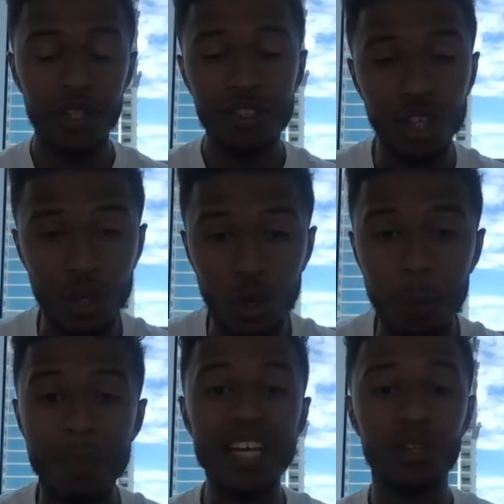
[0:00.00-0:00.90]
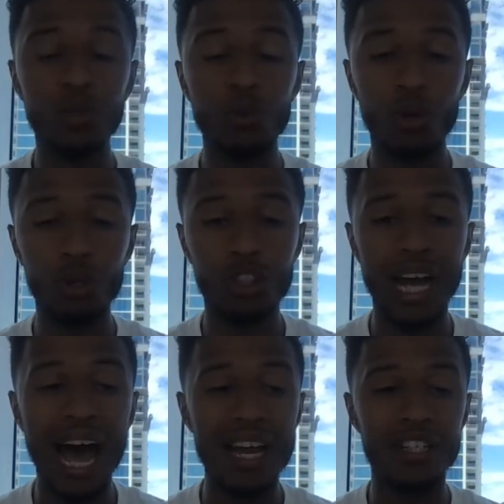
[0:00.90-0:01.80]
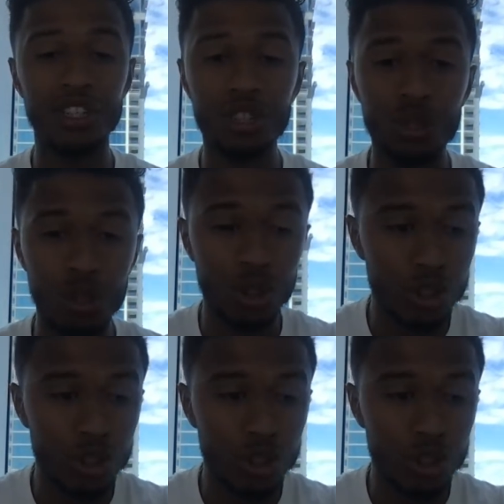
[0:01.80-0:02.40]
to beat through those challenges, to